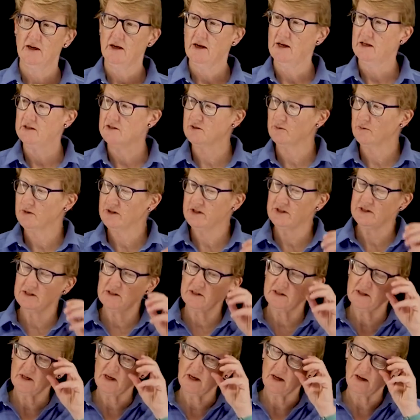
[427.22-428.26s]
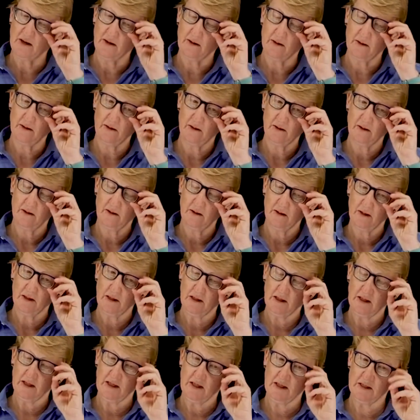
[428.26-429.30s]
And so what this
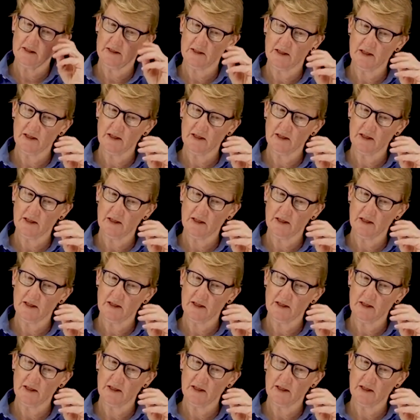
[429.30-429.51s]
is